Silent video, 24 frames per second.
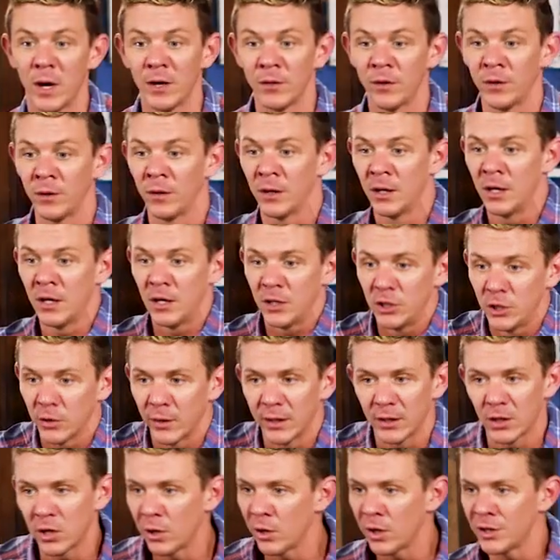whether
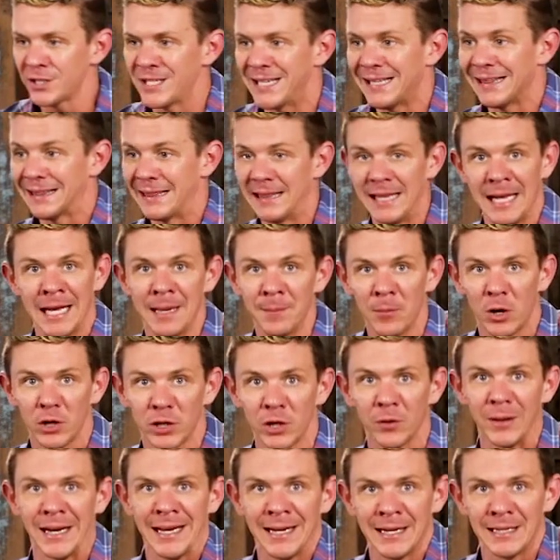you're encouraging them or
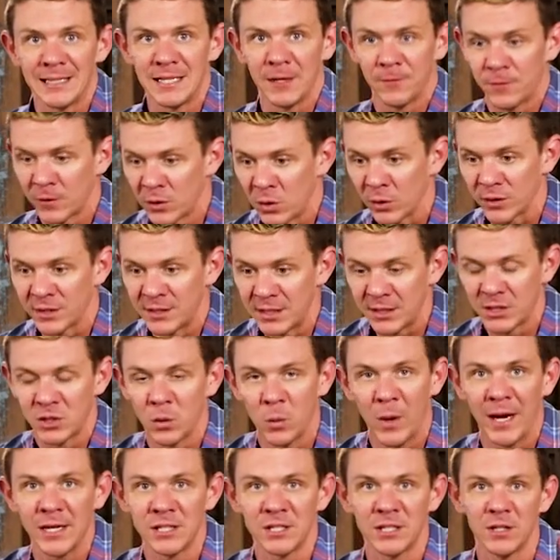you're in a difficult
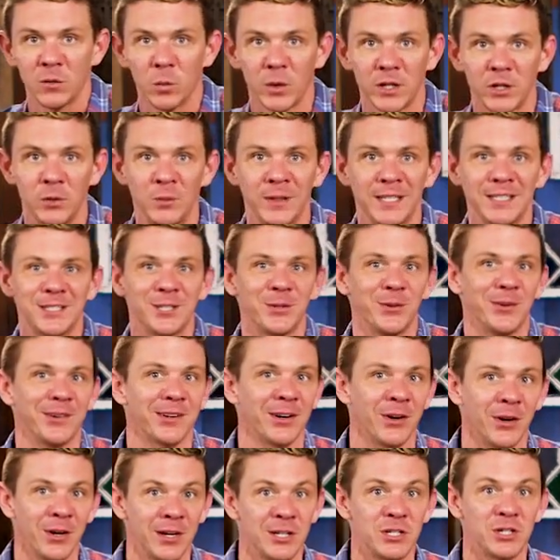situation where you need to
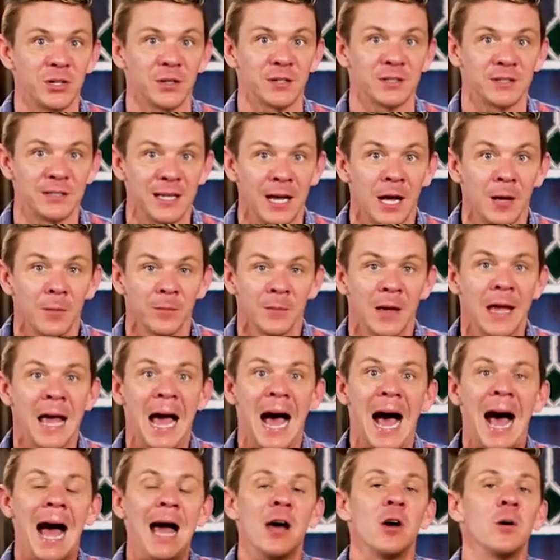encourage yourself,
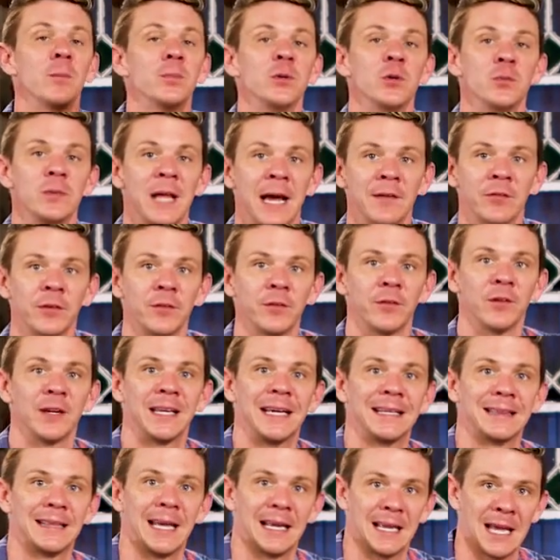I hope you never
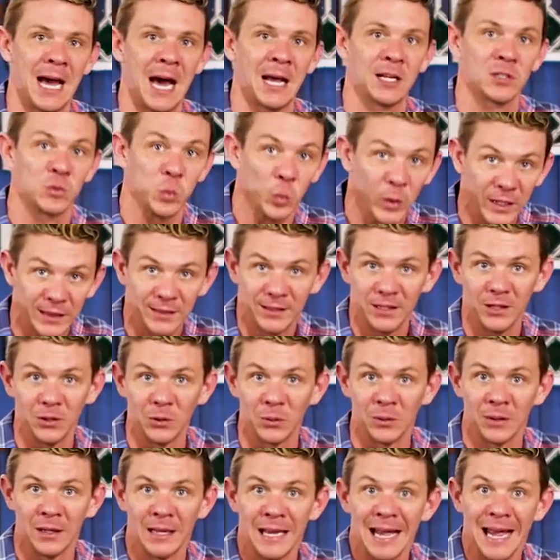forget that God is with
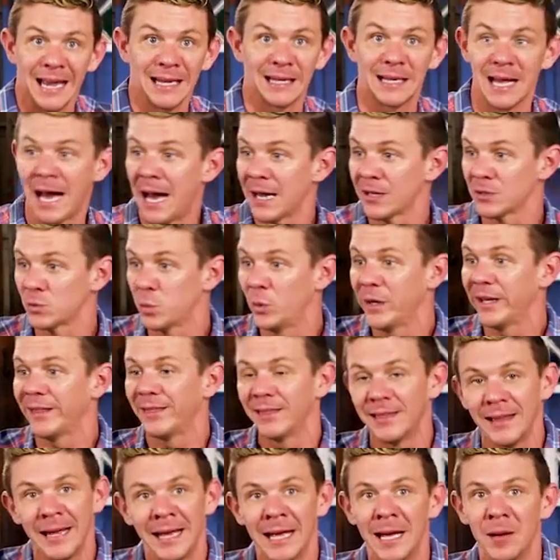you and God is
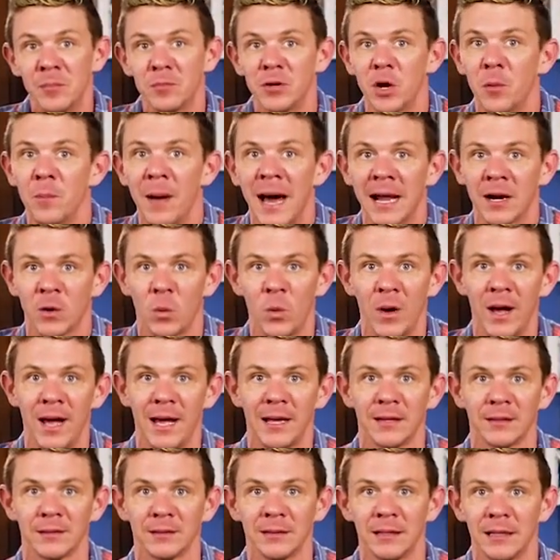with them no matter
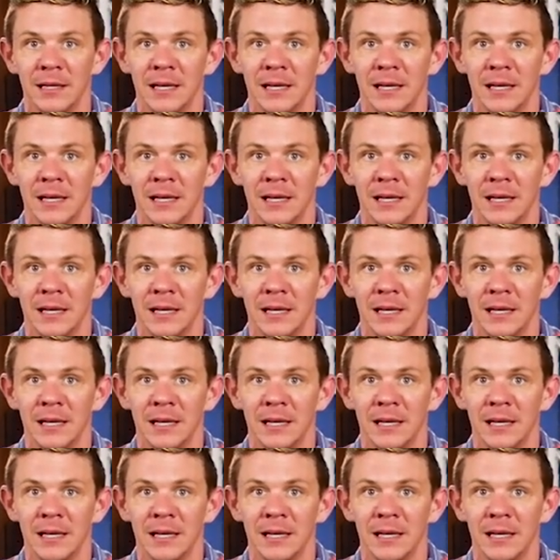what.